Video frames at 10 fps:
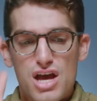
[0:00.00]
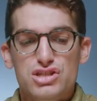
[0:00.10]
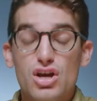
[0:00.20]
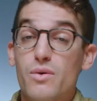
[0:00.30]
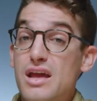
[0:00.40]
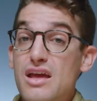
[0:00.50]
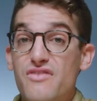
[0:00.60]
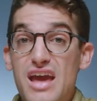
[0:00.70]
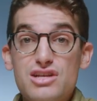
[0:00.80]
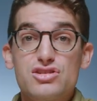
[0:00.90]
So
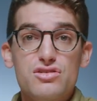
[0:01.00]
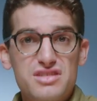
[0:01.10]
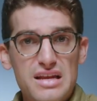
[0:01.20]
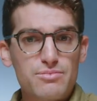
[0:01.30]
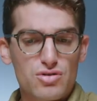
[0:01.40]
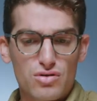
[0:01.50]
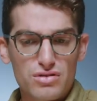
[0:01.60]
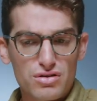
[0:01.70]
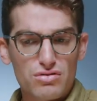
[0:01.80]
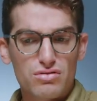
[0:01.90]
if Acer set up their own
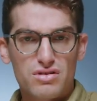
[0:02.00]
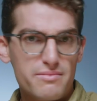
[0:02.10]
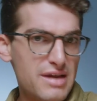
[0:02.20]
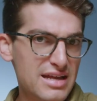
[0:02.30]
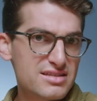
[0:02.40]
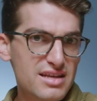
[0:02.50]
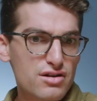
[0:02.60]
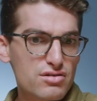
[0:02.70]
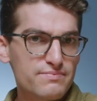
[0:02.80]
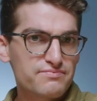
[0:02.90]
little command
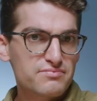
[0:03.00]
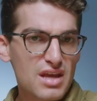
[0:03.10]
center,